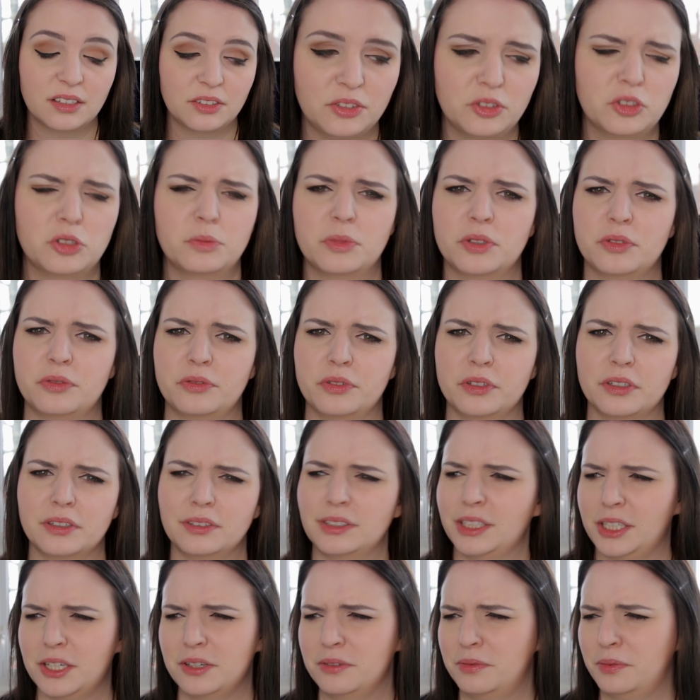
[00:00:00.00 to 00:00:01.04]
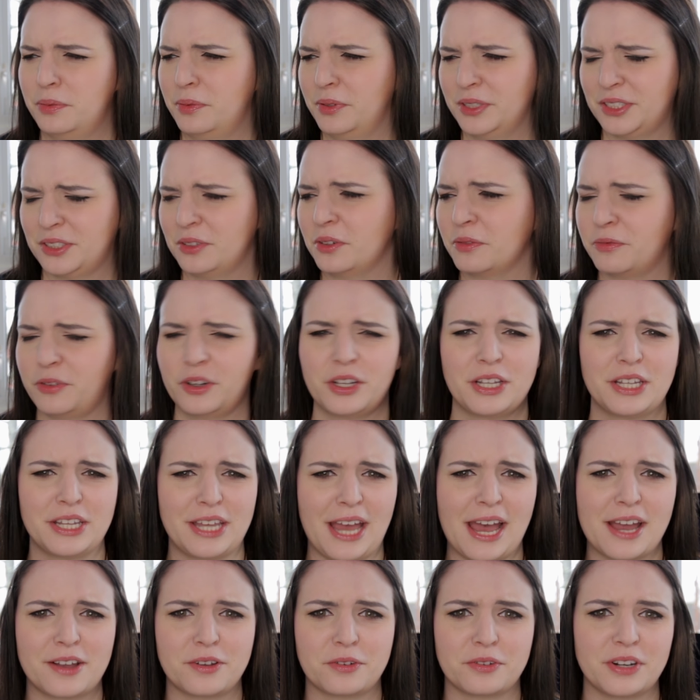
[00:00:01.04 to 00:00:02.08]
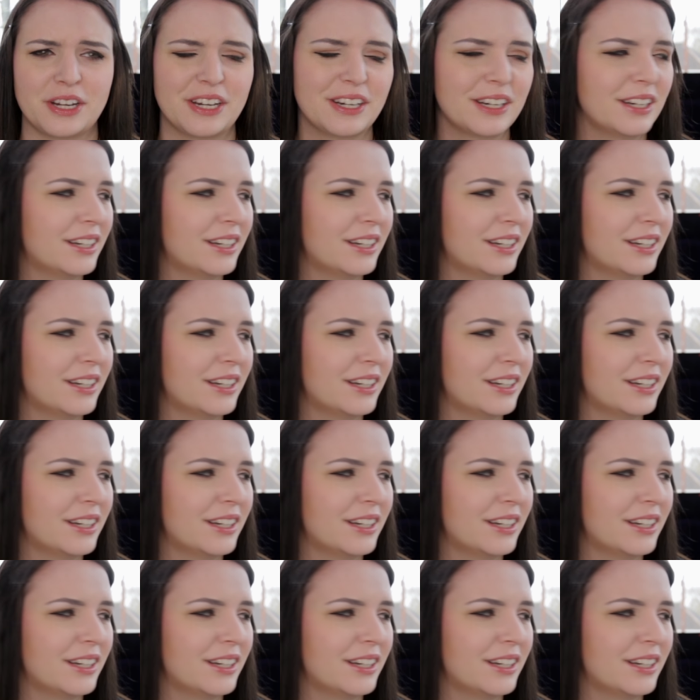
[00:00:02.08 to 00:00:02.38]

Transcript: Normal foot, like it's not fucking gangrene.